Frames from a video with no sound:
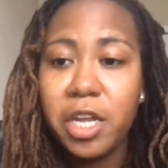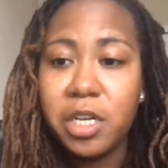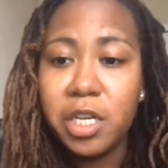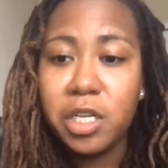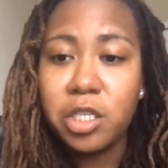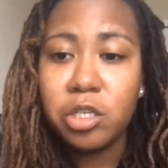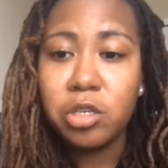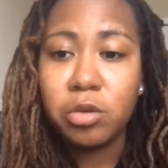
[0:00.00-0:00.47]

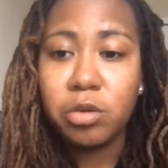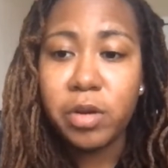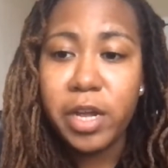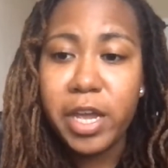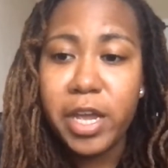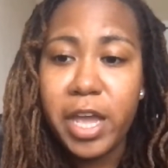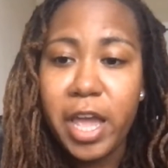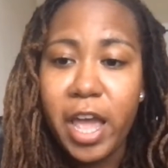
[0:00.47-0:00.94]
need to
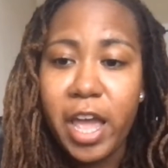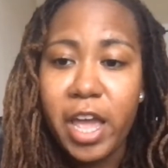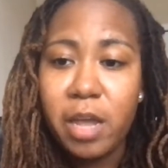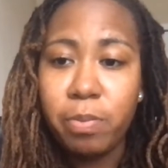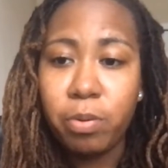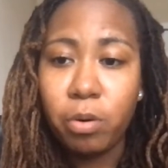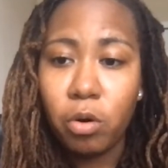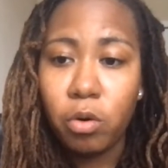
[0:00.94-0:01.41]
create
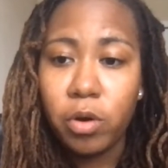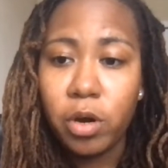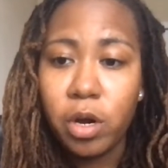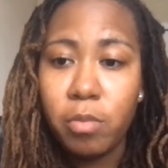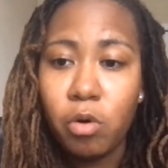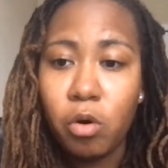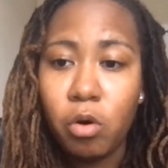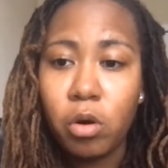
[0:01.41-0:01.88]
a
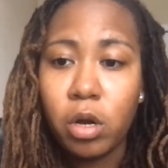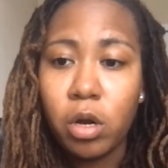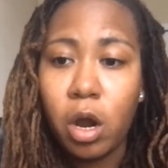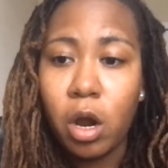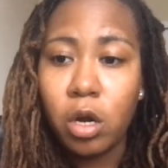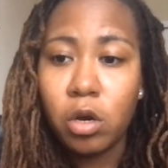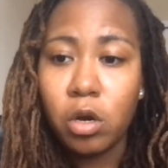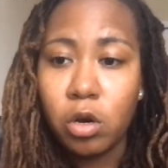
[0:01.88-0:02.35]
program on
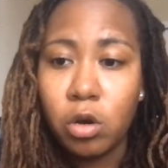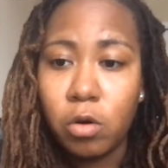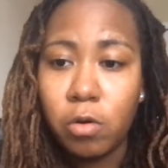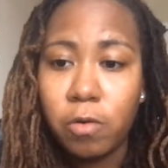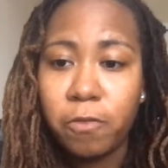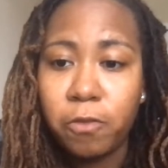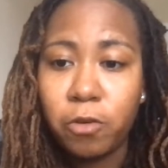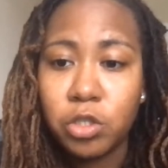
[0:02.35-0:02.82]
our
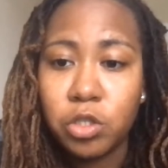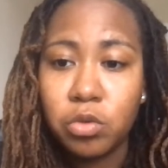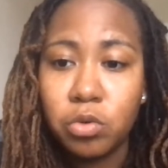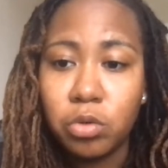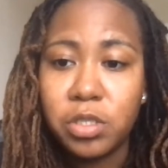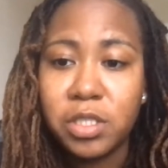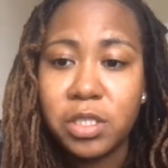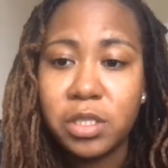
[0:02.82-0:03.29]
own for
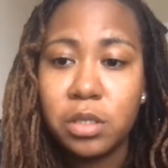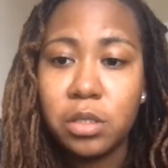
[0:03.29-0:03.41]
schools